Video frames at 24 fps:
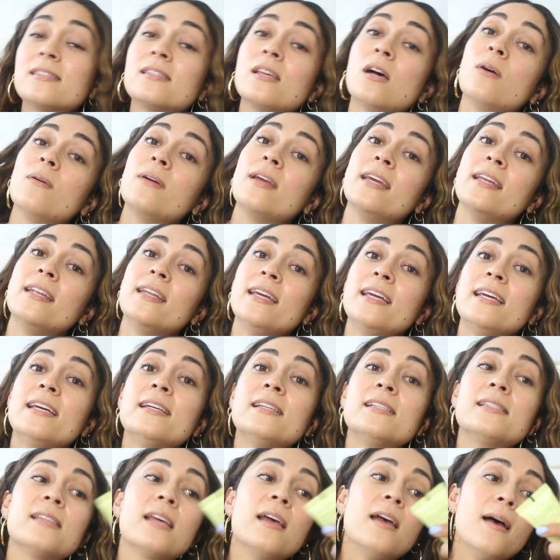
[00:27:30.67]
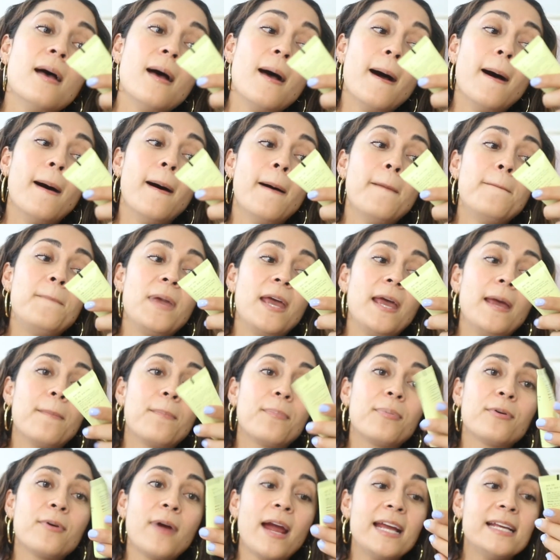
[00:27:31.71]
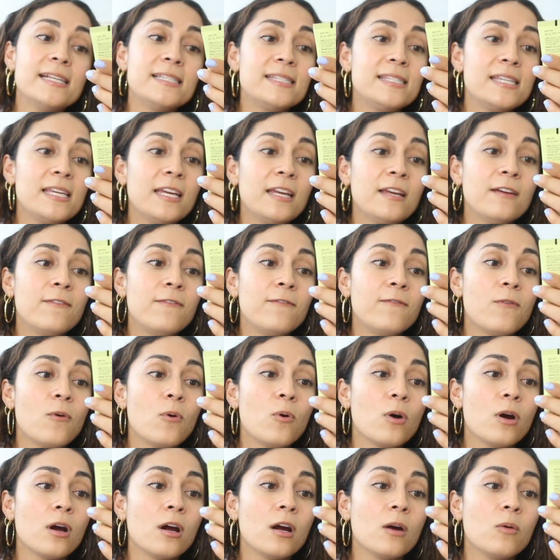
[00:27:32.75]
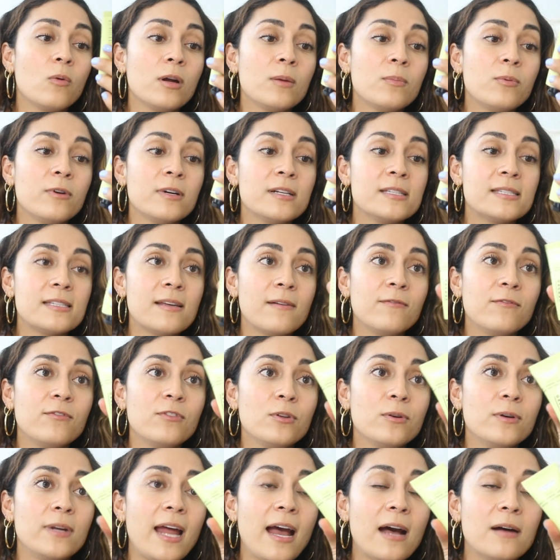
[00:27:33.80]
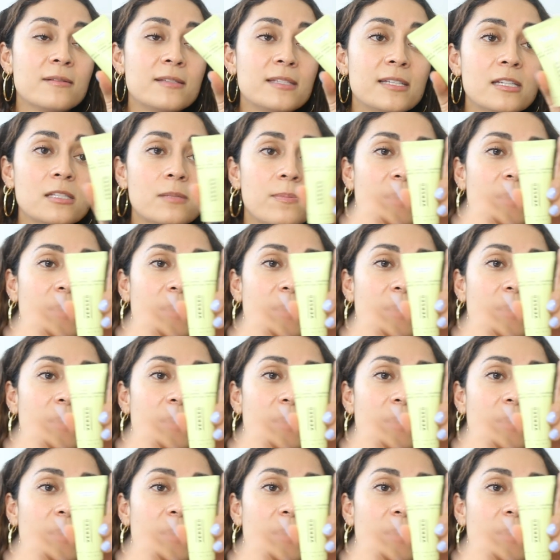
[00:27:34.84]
So it is a bit pricey for 1.7 fluid ounces,